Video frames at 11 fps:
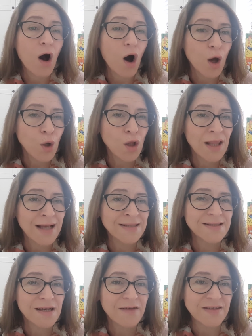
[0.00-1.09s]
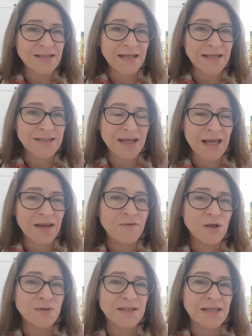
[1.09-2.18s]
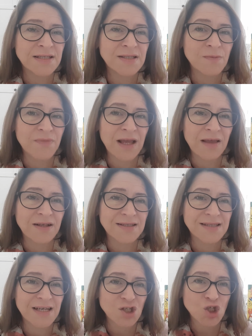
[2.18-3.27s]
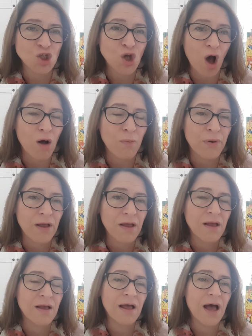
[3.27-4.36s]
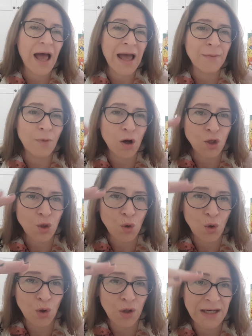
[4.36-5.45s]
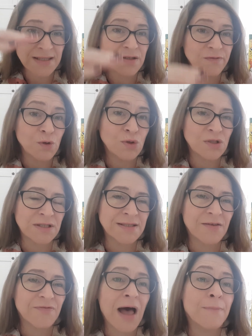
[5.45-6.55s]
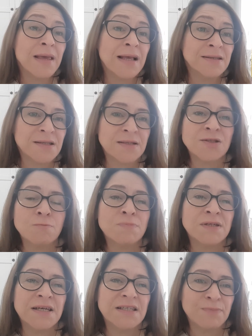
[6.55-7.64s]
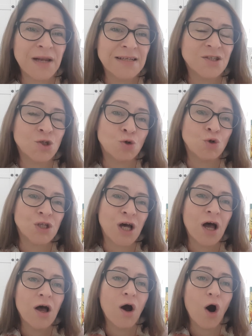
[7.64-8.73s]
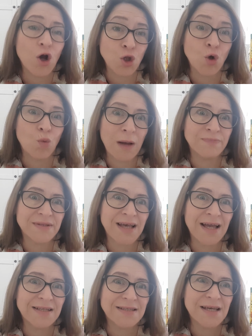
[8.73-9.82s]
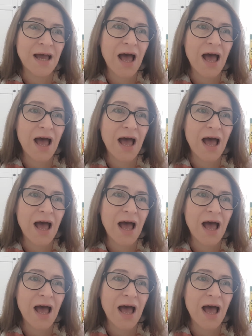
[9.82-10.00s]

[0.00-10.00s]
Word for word: On online services, if you see something that says shop um, on your list of orders, that means that somebody has placed an order on your website.